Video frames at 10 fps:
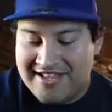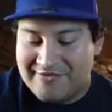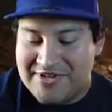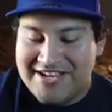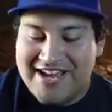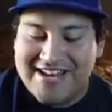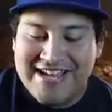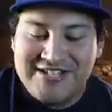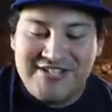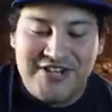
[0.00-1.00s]
We got
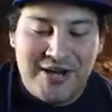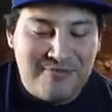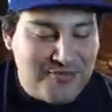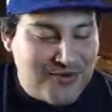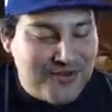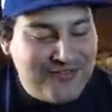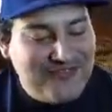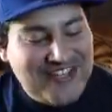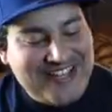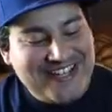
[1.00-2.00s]
a double
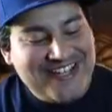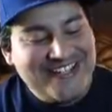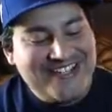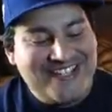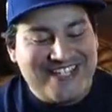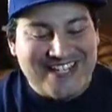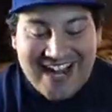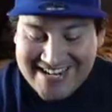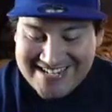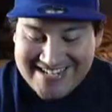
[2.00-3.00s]
V
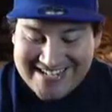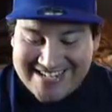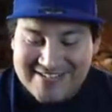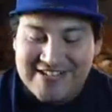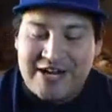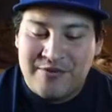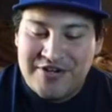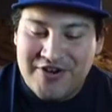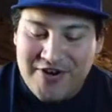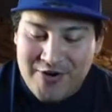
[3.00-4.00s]
shiny. There we
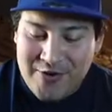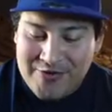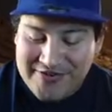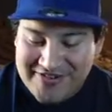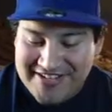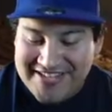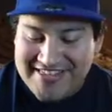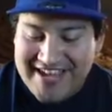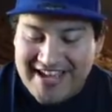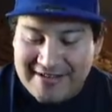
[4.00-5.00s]
go. Look at
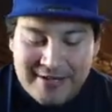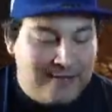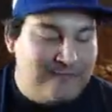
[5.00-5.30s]
that.